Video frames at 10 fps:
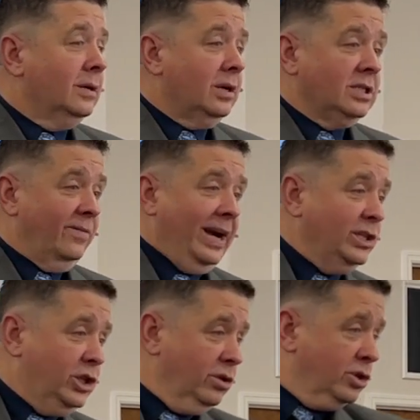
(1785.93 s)
Because if I
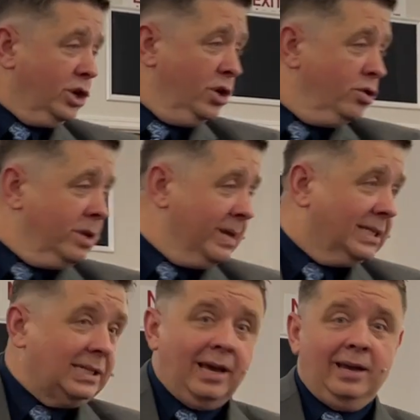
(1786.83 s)
choose you to be
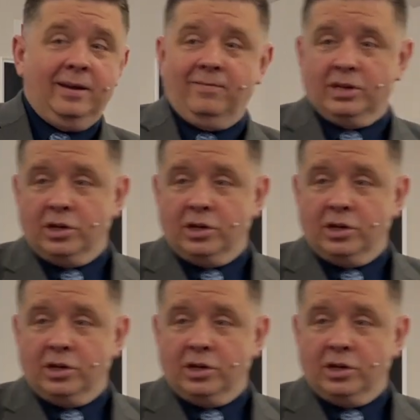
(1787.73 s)
saved,